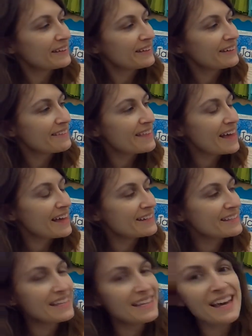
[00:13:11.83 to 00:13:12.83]
And that is
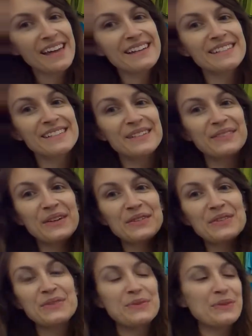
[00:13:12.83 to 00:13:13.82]
the end of our
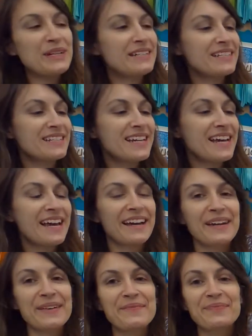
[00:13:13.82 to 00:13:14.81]
story today.
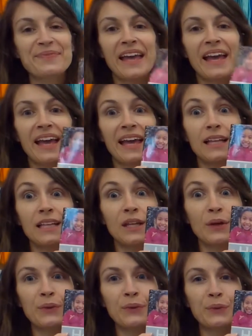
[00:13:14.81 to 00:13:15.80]

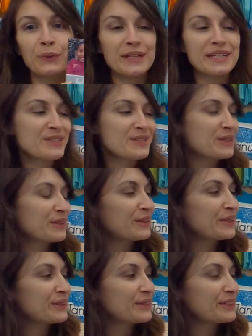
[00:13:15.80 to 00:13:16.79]
Hello,
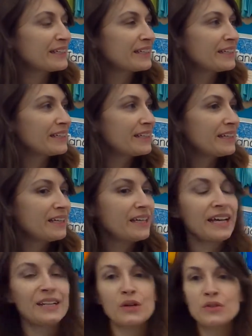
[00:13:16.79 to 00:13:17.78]
winter. I
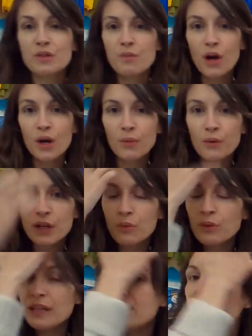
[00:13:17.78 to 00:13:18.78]
know tomorrow we're going to
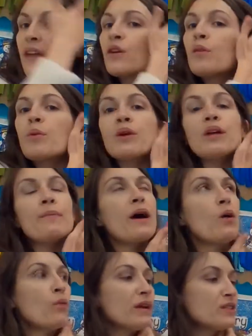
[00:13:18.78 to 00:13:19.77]
read another book about
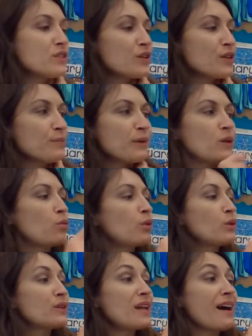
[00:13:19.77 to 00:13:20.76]
winter, but it will
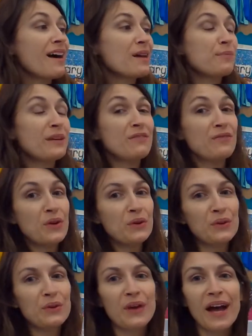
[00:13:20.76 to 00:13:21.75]
not be
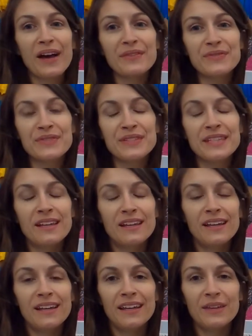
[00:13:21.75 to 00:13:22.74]
photographs.
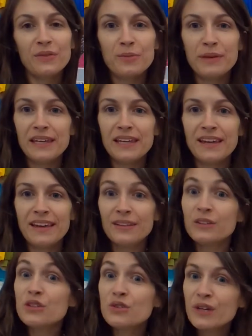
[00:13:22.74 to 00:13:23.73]
It'll be
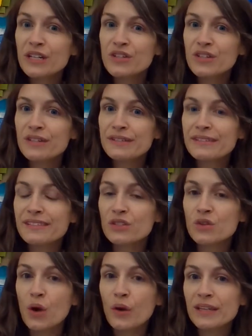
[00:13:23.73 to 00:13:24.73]
illustrations,
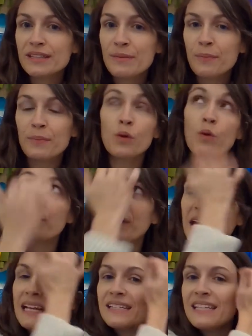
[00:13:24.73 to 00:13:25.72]
drawings, or
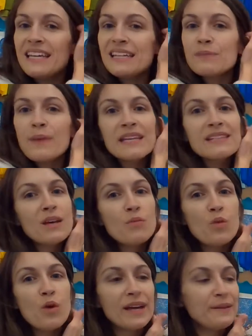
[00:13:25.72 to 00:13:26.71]
paintings by
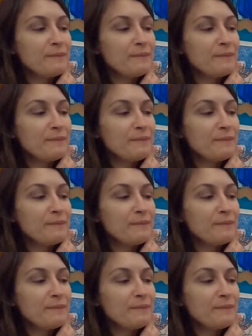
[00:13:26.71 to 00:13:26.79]
someone.